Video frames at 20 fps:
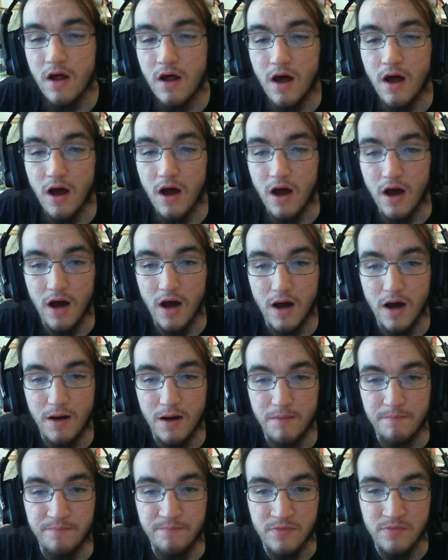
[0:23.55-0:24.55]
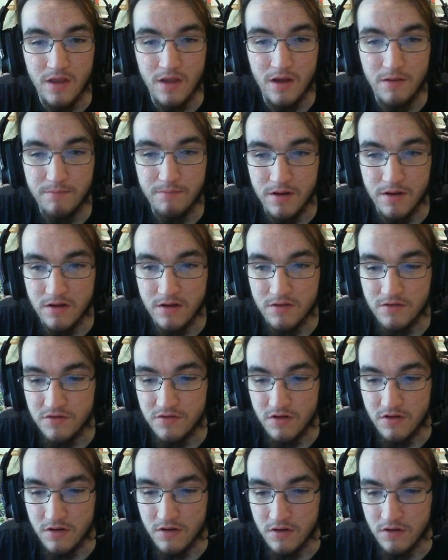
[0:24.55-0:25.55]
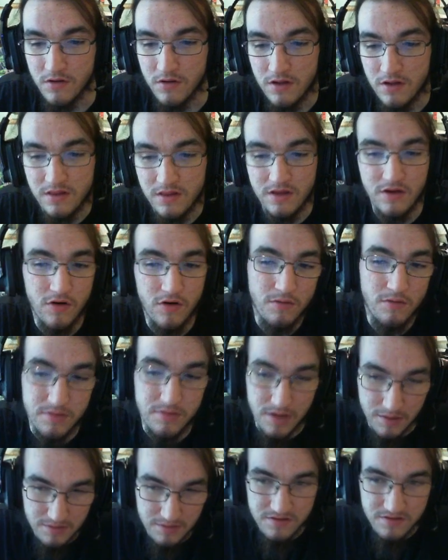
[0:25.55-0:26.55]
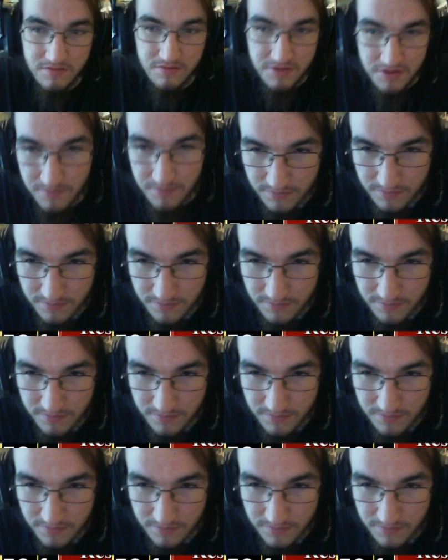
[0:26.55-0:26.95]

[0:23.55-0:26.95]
Um, but the whole premise of it